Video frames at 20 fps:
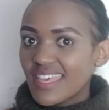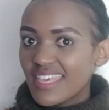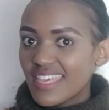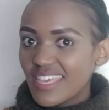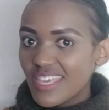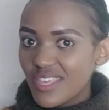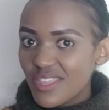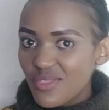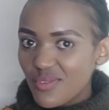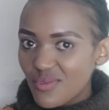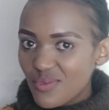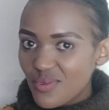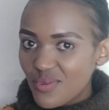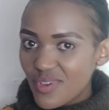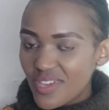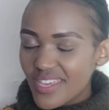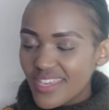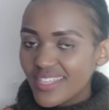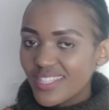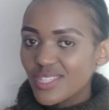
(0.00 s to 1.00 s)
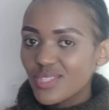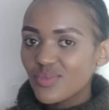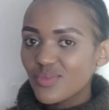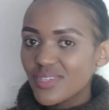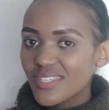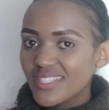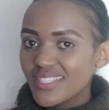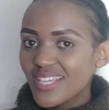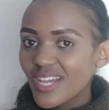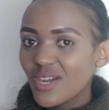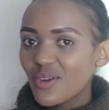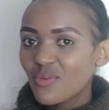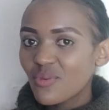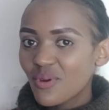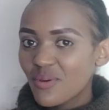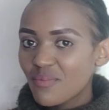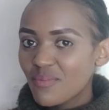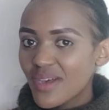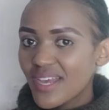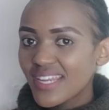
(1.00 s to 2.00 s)
ithui
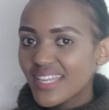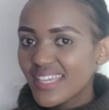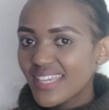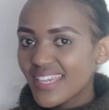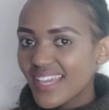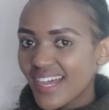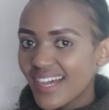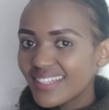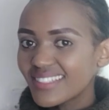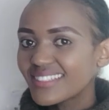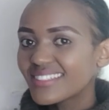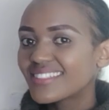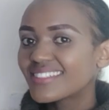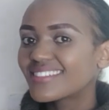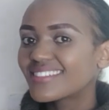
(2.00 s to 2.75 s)
tuetagwo bare ya